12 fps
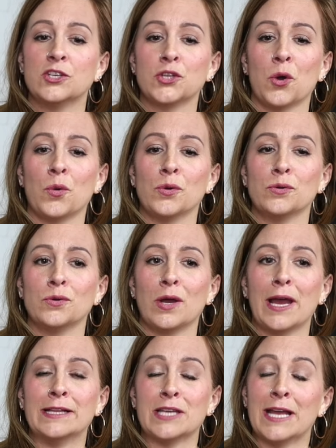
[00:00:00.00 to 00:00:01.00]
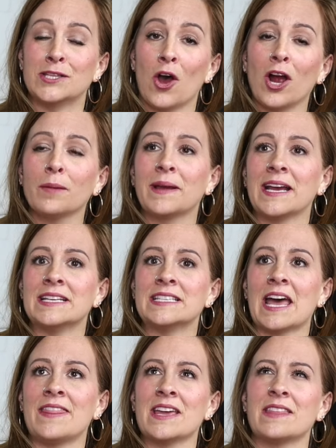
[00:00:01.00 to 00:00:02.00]
So it's, it's hard because
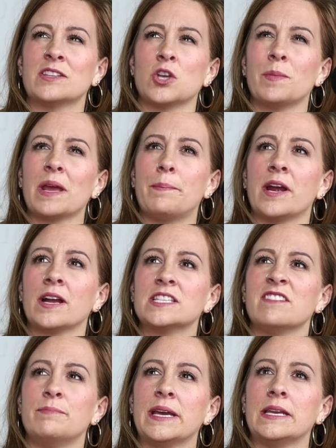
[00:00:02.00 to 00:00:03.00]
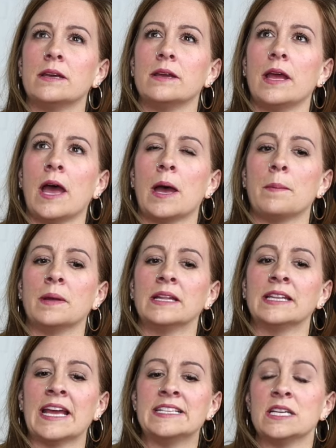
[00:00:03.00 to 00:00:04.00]
I think that so many parents have been um,
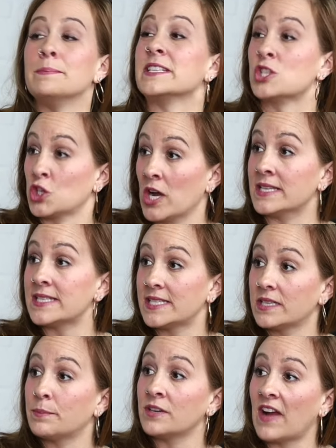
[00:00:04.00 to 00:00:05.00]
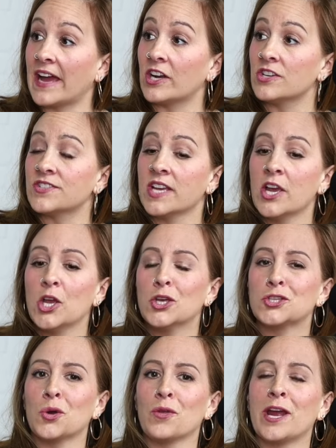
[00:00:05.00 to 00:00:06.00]
led to mistrust yeah. providers.
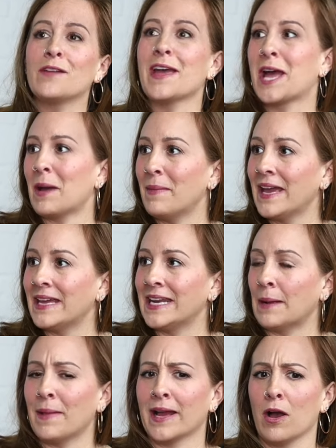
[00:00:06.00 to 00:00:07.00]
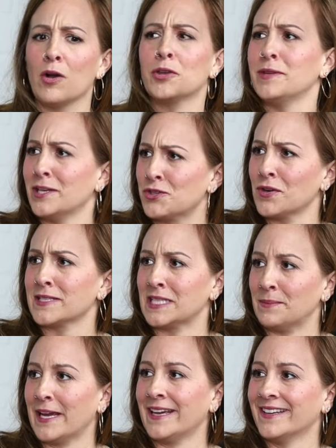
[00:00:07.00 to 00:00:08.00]
So here they come in and I'm like, oh, you need to trust
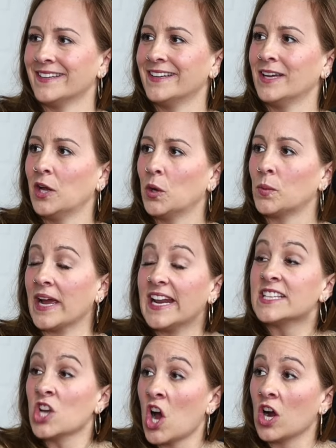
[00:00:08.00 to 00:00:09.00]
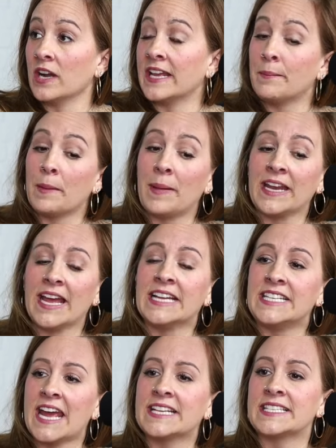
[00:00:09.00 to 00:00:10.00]
me. Yeah. Right? It's hard. It, yeah, it, it
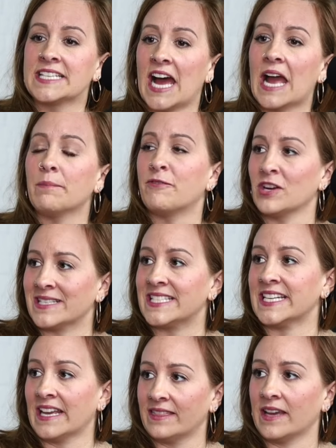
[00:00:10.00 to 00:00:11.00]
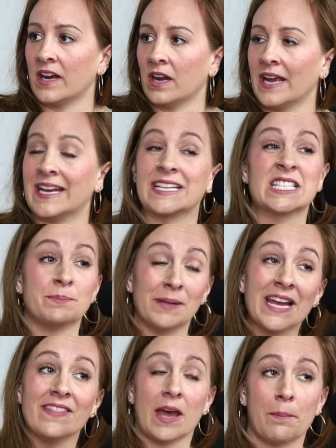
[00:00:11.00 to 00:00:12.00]
takes time for us to get there yeah. and
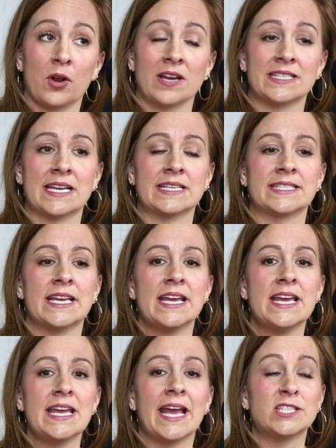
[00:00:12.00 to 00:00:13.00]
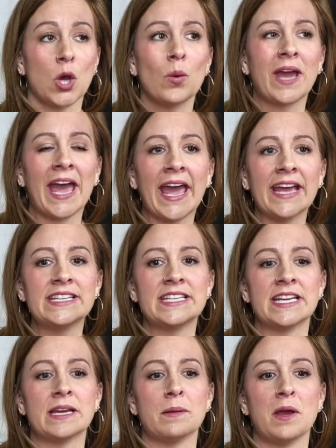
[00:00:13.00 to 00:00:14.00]
explain that process. It's okay
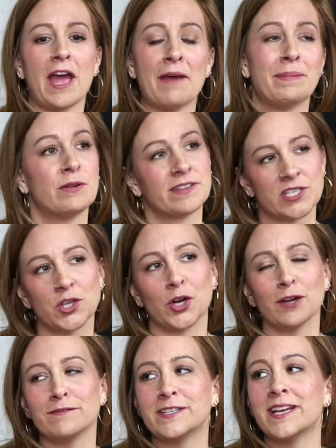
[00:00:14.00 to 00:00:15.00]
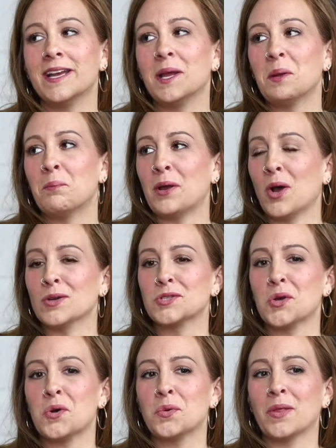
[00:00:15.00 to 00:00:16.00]
to be reserved, yeah. but
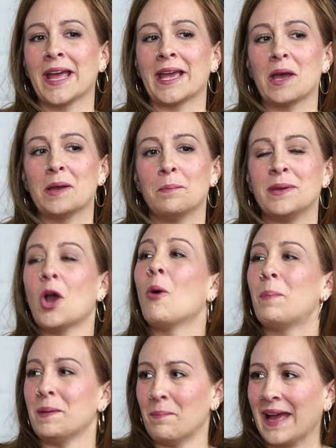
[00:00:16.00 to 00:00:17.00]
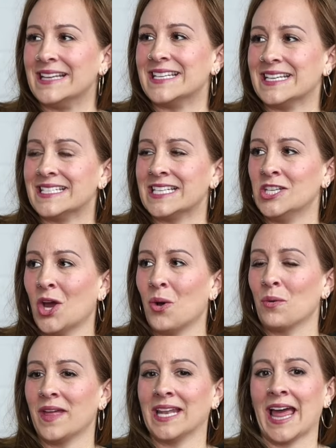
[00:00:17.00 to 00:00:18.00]
also like be open-minded to know
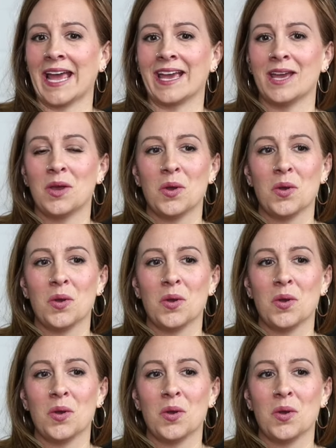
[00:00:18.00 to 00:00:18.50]
that like Love.